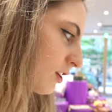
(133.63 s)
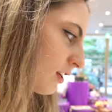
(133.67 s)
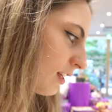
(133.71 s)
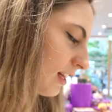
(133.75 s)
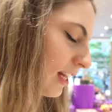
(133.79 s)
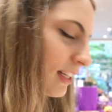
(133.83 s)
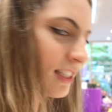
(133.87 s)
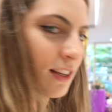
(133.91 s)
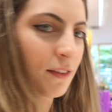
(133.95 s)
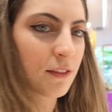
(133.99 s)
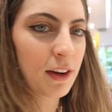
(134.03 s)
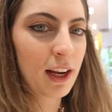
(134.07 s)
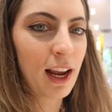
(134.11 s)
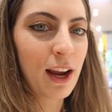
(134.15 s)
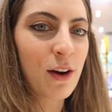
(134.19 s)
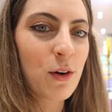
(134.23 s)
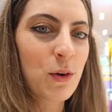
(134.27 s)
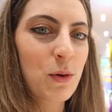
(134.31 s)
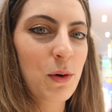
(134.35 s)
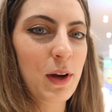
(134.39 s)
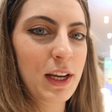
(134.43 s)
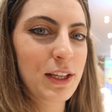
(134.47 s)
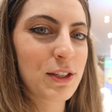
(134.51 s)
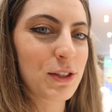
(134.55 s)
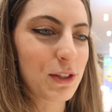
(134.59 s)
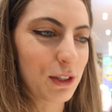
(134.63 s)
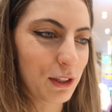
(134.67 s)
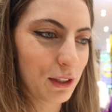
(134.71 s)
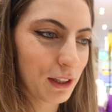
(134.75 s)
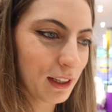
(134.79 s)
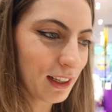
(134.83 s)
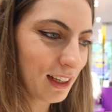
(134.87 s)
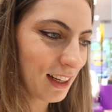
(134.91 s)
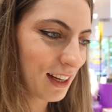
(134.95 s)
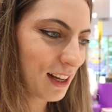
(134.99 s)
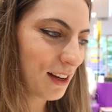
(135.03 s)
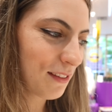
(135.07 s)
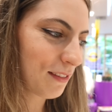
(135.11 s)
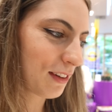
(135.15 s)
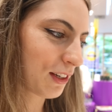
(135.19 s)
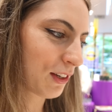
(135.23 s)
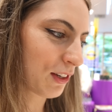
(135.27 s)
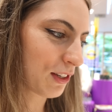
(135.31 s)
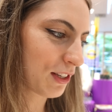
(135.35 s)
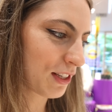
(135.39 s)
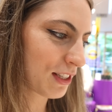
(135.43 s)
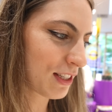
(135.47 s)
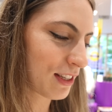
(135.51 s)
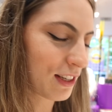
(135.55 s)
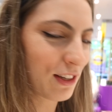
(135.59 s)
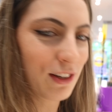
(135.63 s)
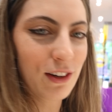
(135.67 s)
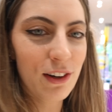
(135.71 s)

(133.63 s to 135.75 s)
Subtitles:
And that's something I always do, because you